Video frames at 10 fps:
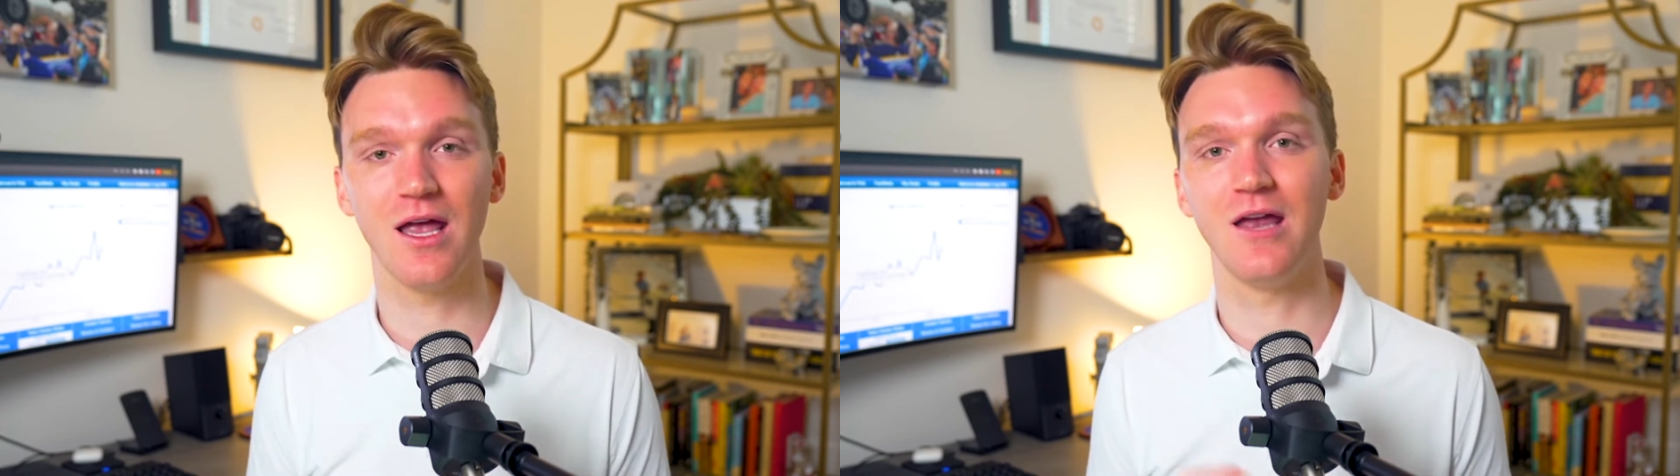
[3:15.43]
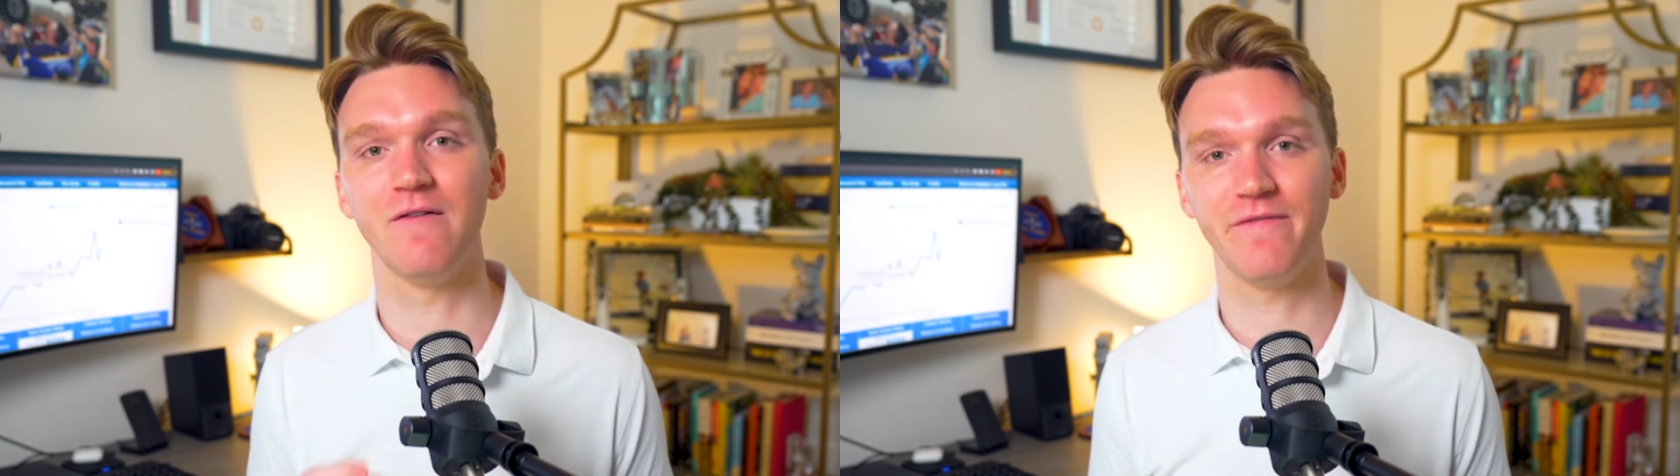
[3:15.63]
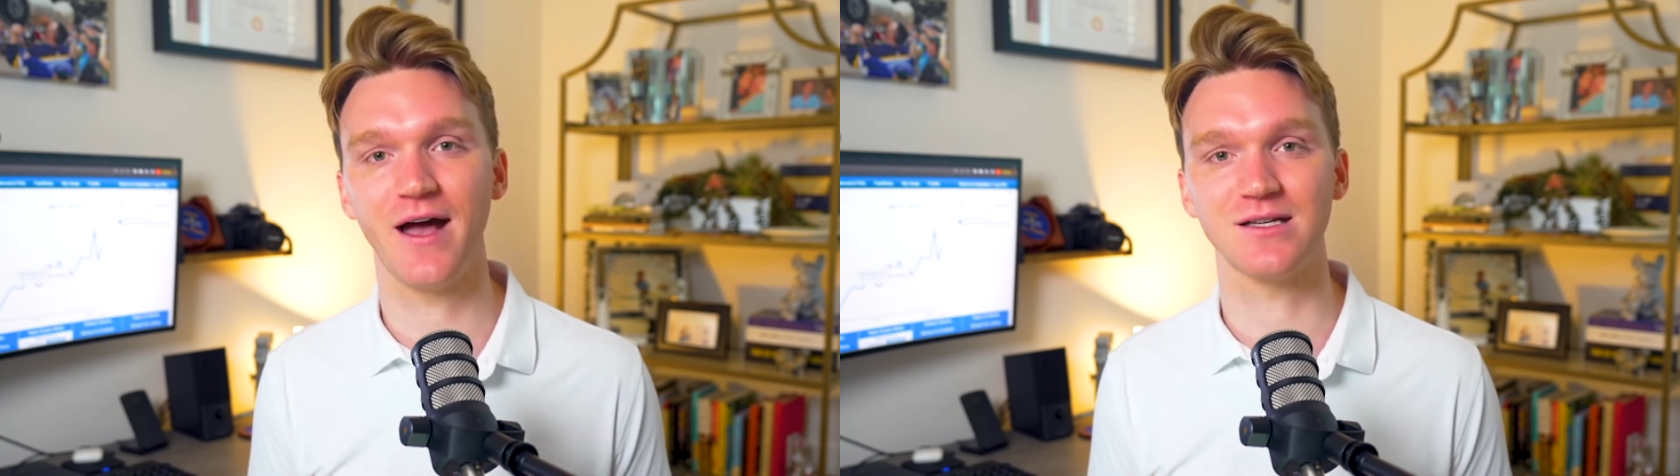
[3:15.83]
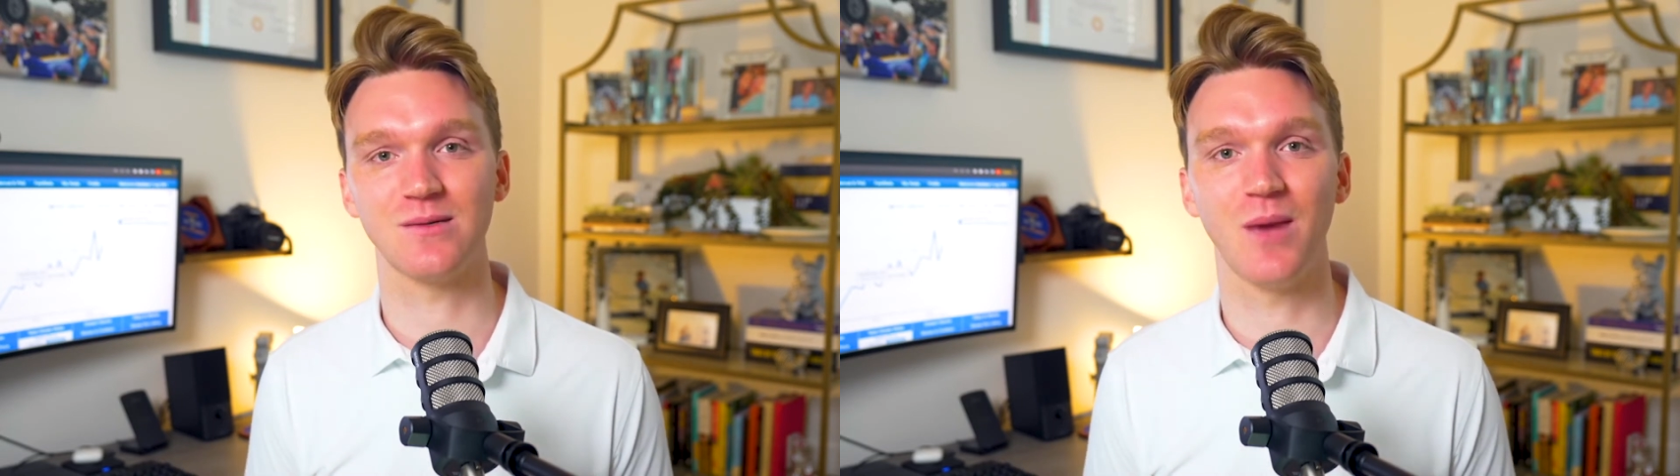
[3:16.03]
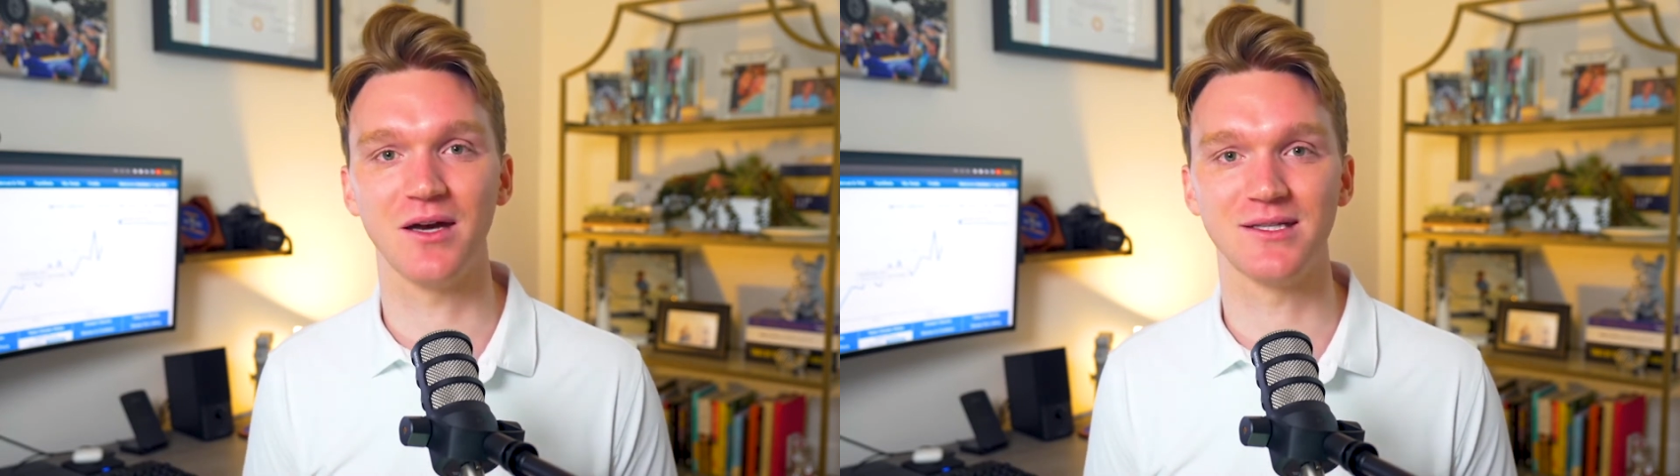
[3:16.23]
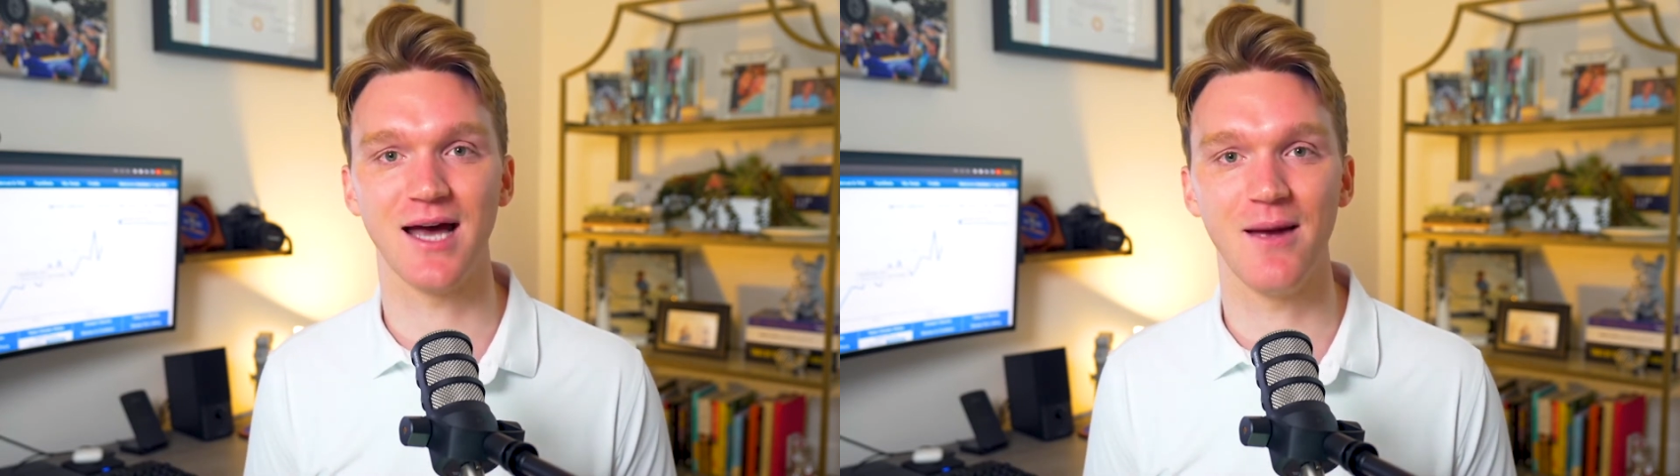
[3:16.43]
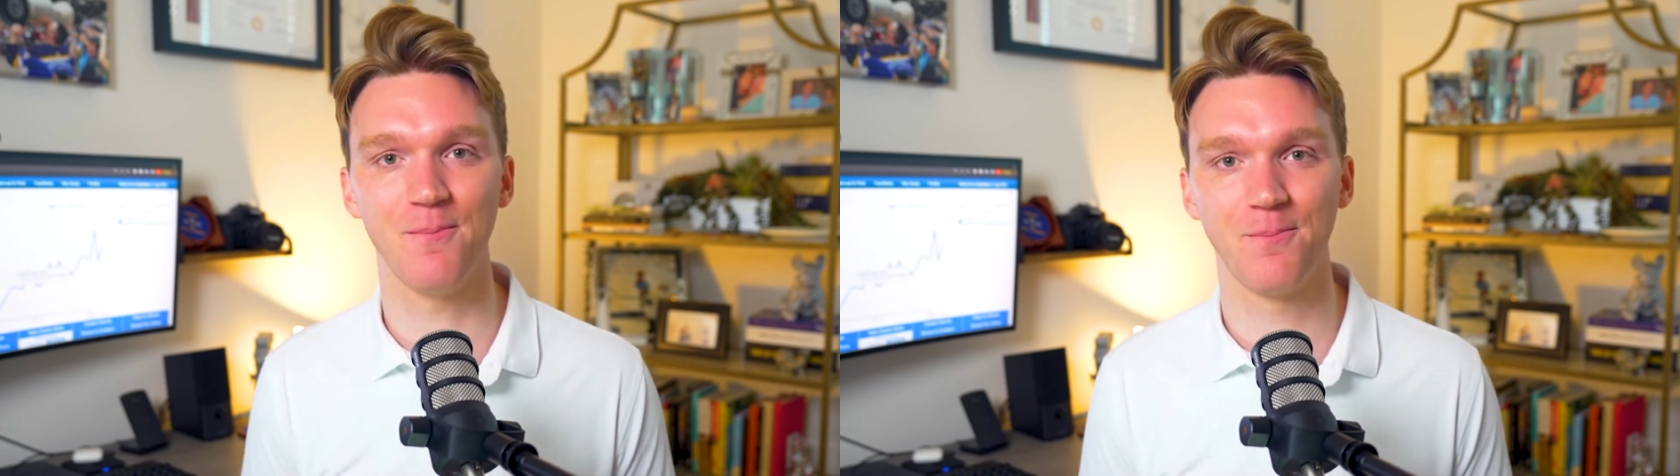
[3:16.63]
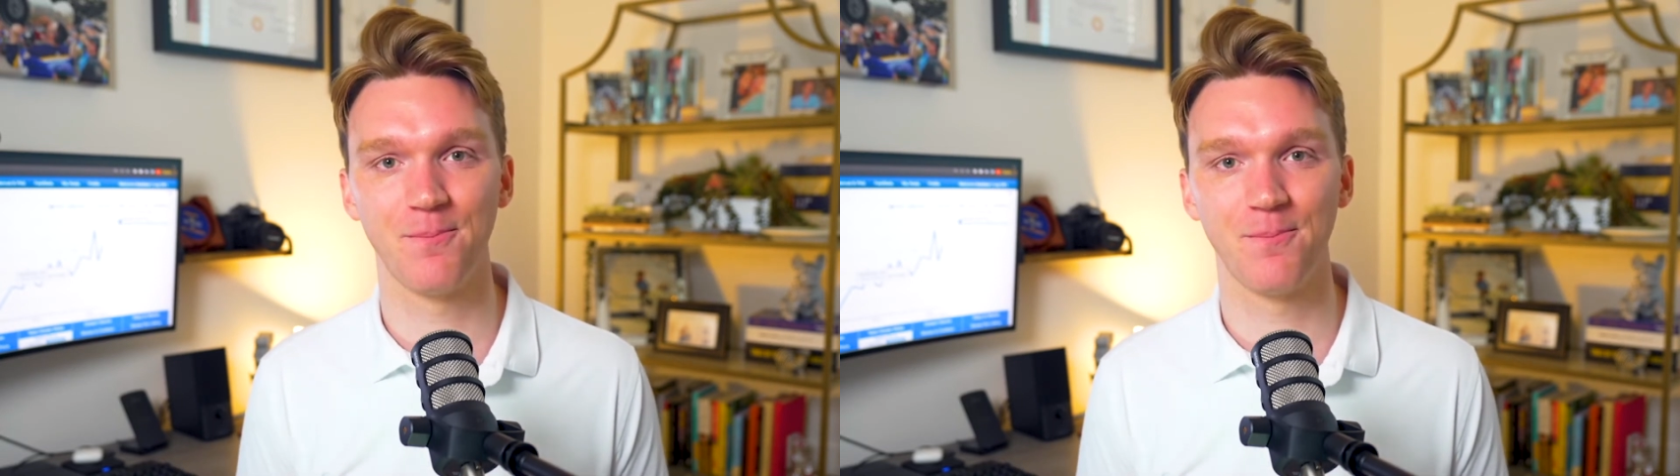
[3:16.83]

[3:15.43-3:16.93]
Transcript: in a fast amount of time.